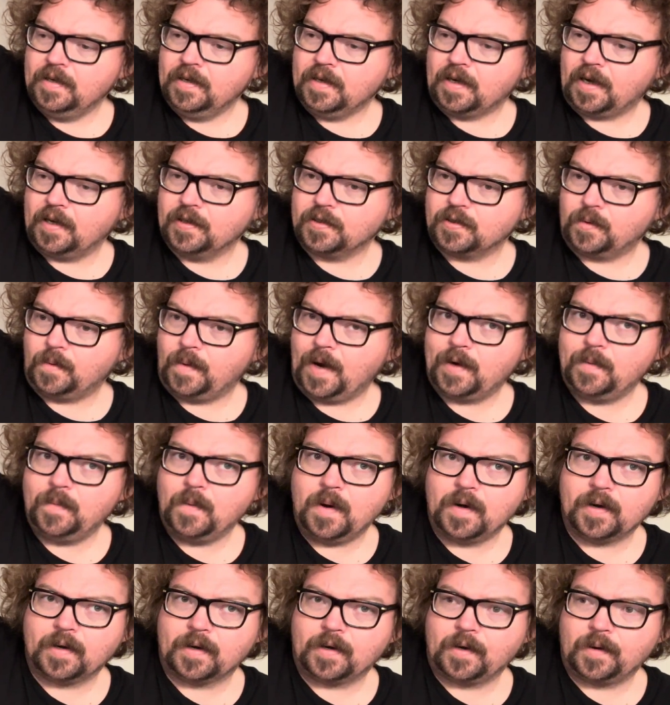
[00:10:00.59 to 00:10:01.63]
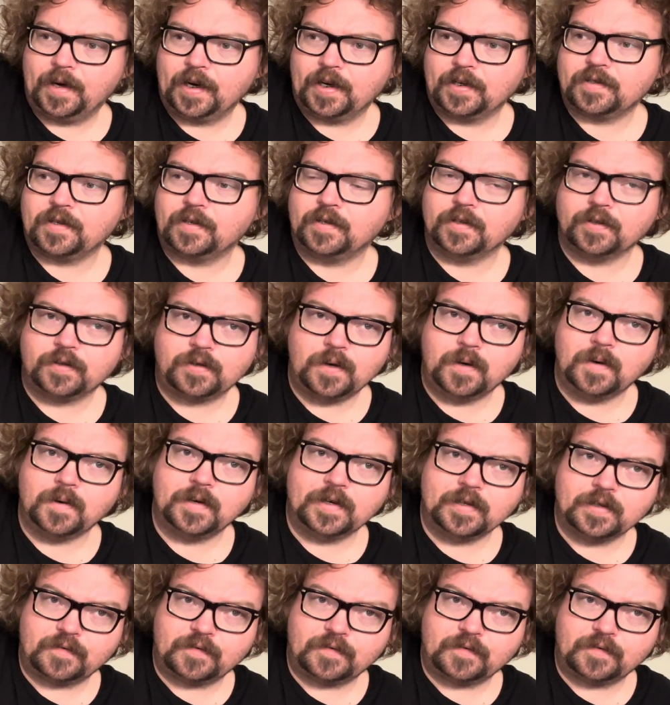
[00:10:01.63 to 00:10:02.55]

because redwater creeks are notorious